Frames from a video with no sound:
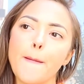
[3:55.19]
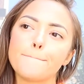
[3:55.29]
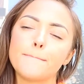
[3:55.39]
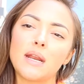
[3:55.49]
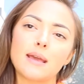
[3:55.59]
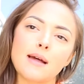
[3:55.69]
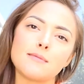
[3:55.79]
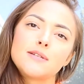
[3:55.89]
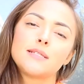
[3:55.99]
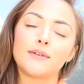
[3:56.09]
many
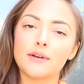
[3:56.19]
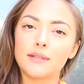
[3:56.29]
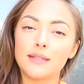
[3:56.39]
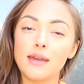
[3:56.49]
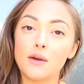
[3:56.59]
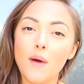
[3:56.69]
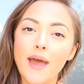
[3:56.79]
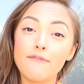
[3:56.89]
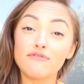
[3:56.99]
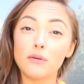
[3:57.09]
calories you're going to take
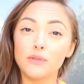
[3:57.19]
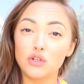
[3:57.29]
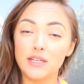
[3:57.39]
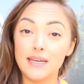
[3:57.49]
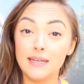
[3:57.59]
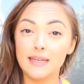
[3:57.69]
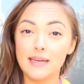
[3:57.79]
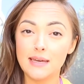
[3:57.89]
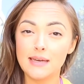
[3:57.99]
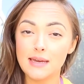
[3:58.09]
away from your
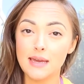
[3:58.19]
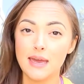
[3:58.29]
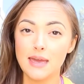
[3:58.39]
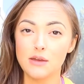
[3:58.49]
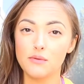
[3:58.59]
TDEE,